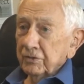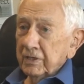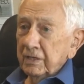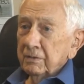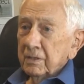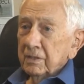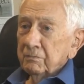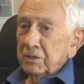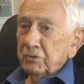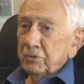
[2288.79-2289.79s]
Okay,
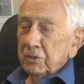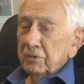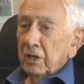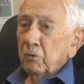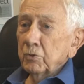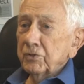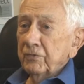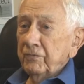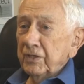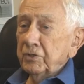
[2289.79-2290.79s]
but the, always a
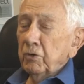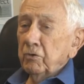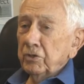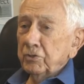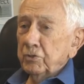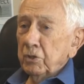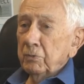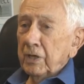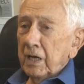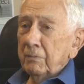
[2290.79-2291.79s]
victorious
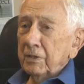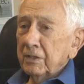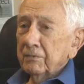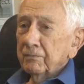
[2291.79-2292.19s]
German army,